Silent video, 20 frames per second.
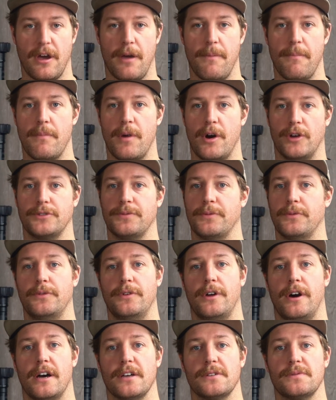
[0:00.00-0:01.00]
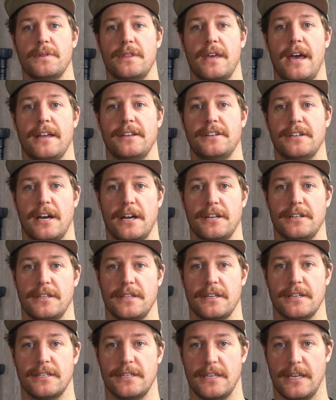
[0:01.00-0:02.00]
go multiple nights without
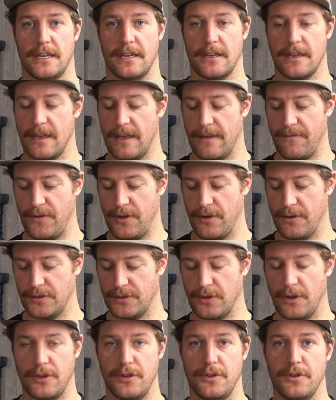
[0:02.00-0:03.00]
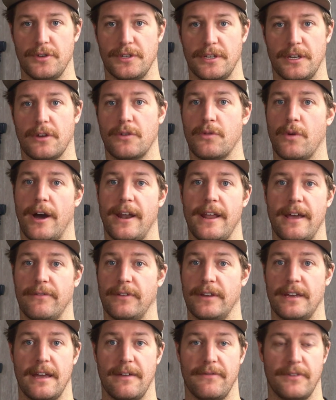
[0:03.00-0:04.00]
charging this thing if you're sort of using it quite
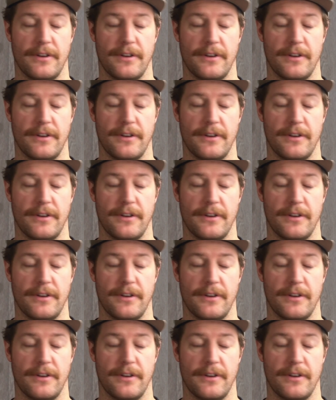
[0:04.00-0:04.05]
heavily